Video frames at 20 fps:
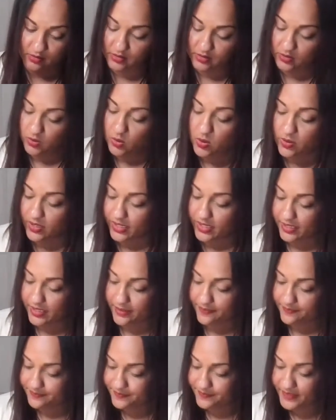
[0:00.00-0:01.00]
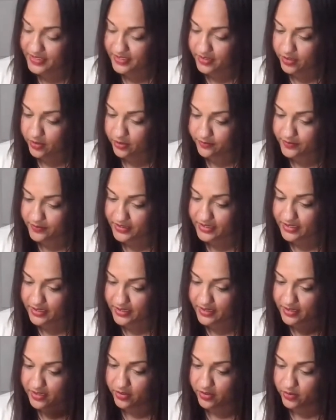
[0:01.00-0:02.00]
Okay, let's go. Let's
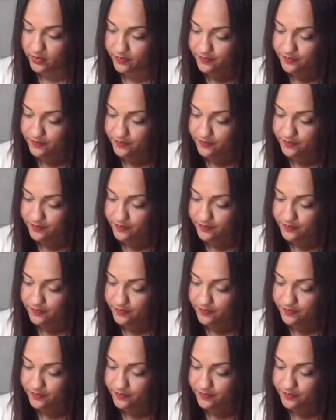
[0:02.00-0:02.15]
continue.